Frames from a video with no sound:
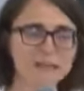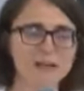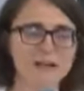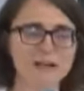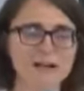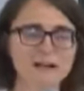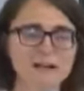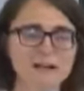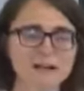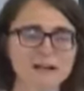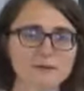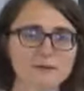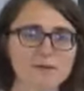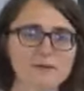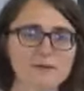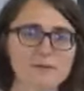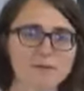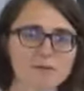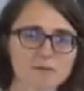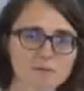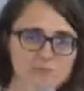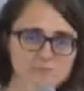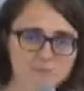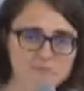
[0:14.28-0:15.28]

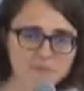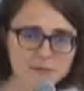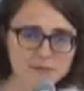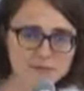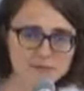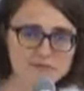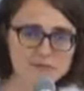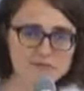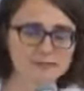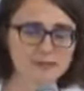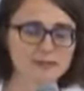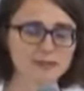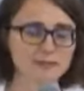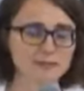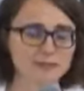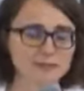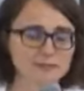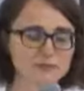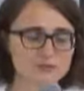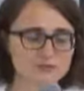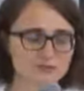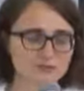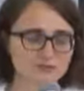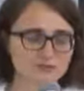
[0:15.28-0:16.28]
Women's
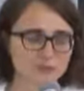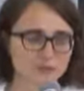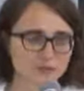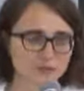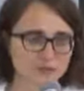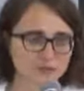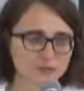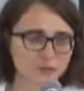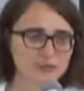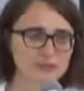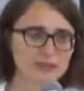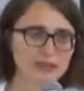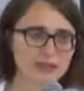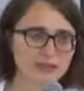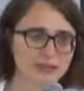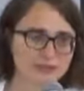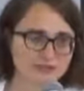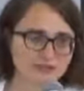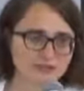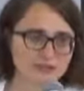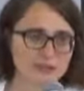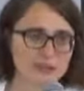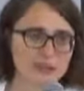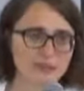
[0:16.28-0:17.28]
Intercultural Network
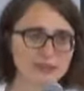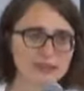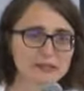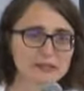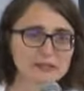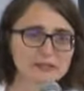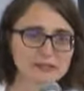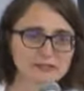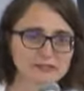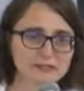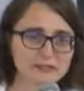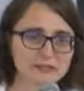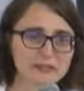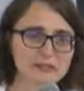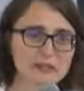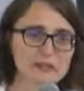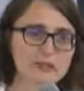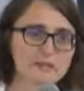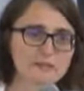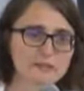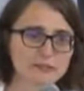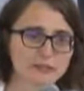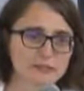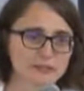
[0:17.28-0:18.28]
is the peer leader
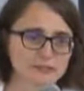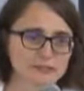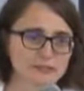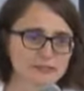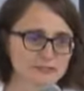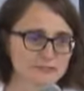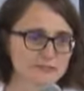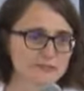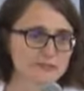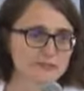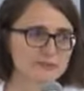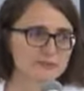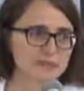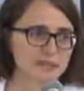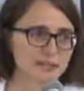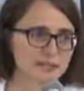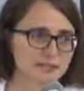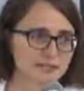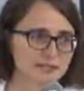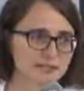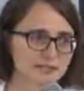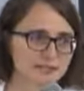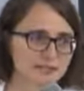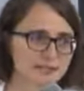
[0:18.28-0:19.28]
for the civil
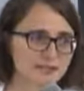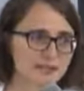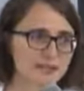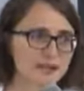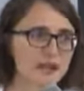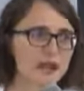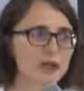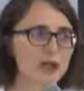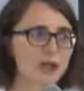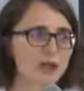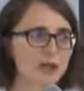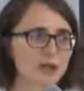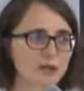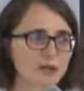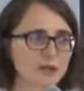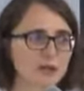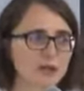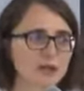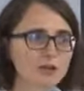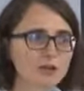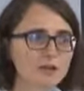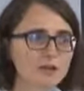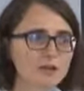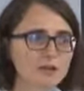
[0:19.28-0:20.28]
society
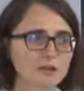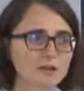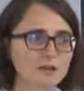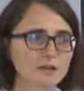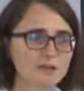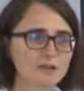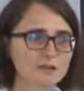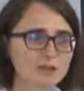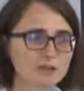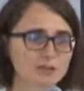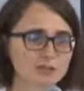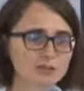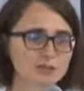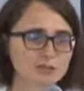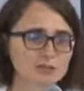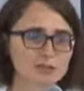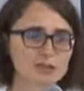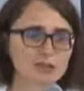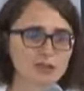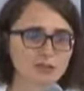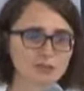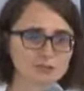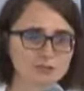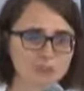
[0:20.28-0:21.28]
along with the
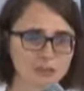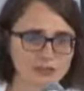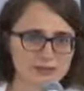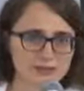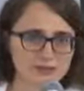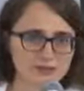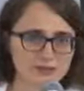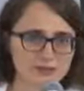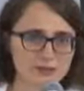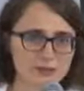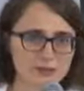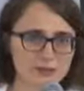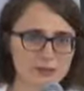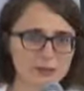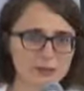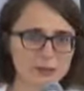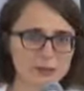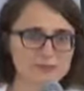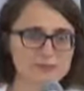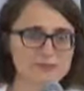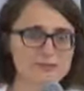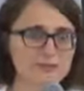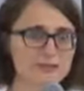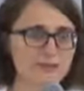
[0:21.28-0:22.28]
Leadership Conference
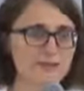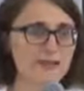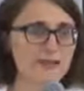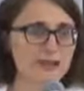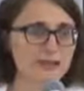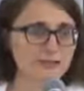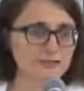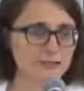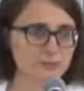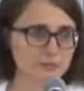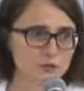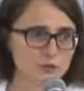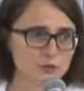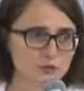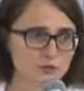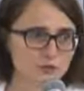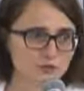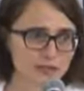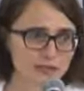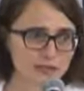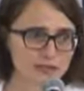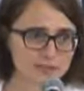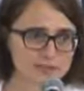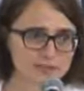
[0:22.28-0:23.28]
on Civil and Human
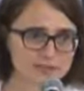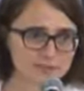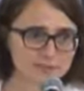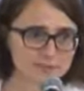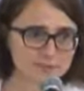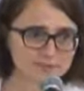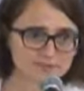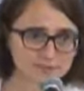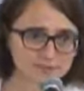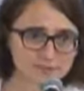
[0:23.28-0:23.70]
Rights.